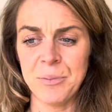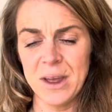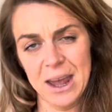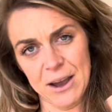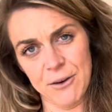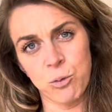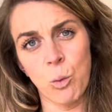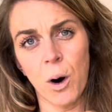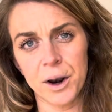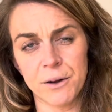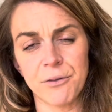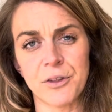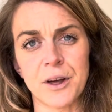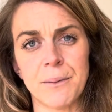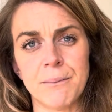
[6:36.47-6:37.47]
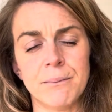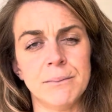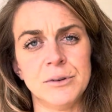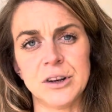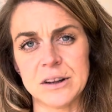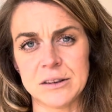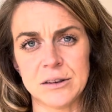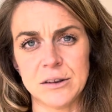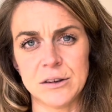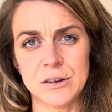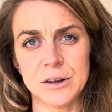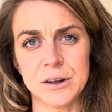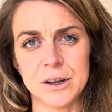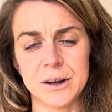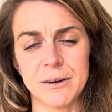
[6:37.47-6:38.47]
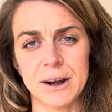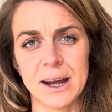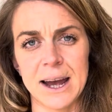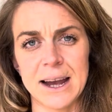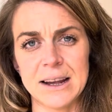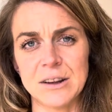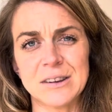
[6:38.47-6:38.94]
if one of them doesn't suit you, okay?